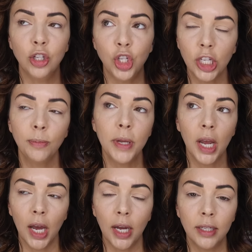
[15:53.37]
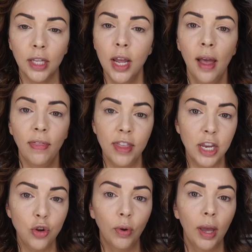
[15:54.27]
just because
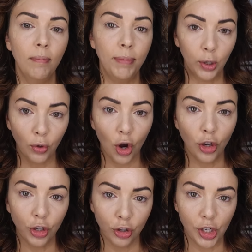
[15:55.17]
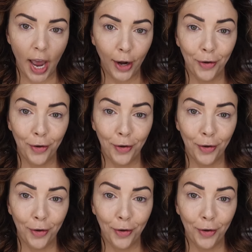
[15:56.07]
then you can build on your shadow.